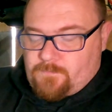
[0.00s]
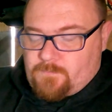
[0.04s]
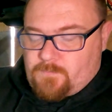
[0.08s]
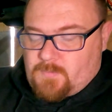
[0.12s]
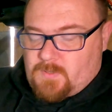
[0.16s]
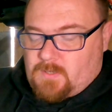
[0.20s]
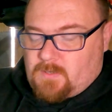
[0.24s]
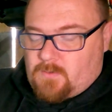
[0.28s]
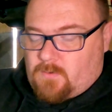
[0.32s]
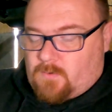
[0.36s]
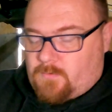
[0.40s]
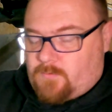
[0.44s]

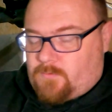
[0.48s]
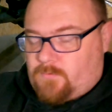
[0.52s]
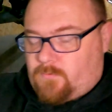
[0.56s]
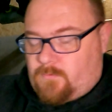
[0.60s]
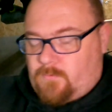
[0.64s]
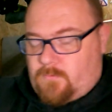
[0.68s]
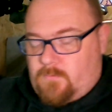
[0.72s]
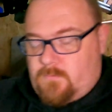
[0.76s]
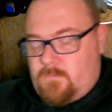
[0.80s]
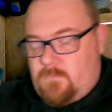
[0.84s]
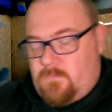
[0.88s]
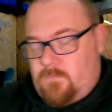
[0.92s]

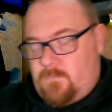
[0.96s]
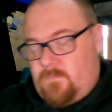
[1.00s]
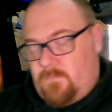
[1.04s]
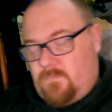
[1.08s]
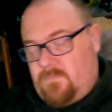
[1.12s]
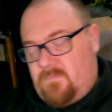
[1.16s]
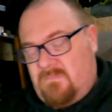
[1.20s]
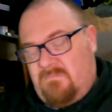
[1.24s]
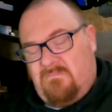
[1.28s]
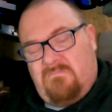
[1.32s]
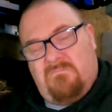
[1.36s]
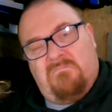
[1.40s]
Because
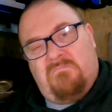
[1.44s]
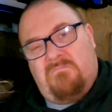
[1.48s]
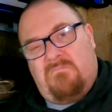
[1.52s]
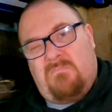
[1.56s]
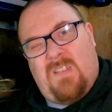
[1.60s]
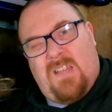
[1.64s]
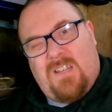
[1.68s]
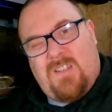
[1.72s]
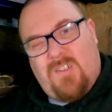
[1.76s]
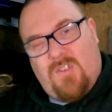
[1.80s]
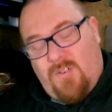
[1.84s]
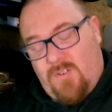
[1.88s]

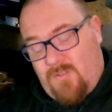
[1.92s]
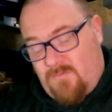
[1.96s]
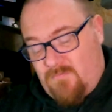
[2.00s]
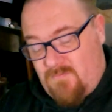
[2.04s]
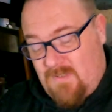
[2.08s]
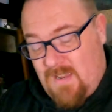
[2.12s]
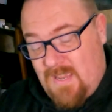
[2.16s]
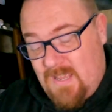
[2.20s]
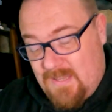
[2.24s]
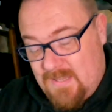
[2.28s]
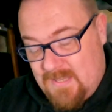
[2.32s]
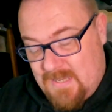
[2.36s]
I don't
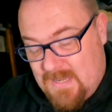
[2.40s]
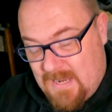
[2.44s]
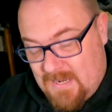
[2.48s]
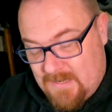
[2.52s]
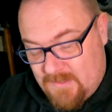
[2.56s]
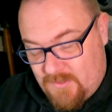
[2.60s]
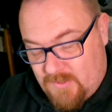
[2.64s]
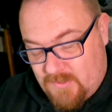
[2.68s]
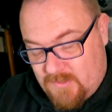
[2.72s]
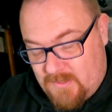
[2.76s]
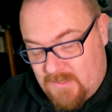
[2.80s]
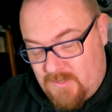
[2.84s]
really
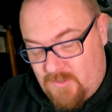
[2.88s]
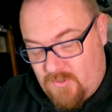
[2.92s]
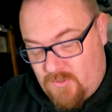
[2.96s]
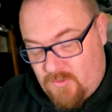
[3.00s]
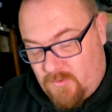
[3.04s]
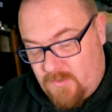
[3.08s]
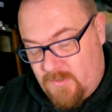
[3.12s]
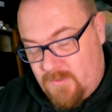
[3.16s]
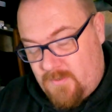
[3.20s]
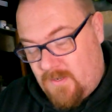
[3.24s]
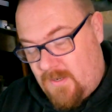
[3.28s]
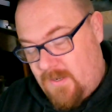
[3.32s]
actually
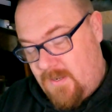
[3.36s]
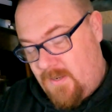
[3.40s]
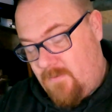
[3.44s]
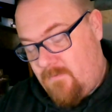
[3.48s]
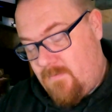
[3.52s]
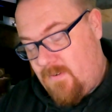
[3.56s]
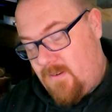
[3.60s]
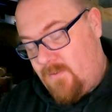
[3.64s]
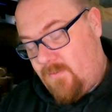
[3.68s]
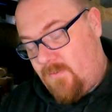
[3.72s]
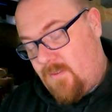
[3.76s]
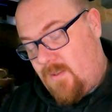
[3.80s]
enjoy tying
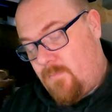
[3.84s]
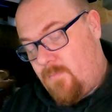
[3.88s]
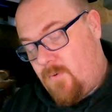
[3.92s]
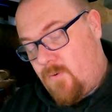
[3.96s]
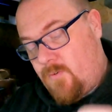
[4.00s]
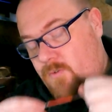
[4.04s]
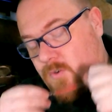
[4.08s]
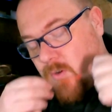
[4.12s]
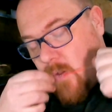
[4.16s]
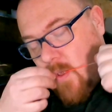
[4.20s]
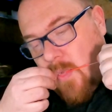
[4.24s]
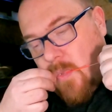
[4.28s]
rigs that
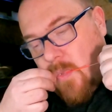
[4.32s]
much.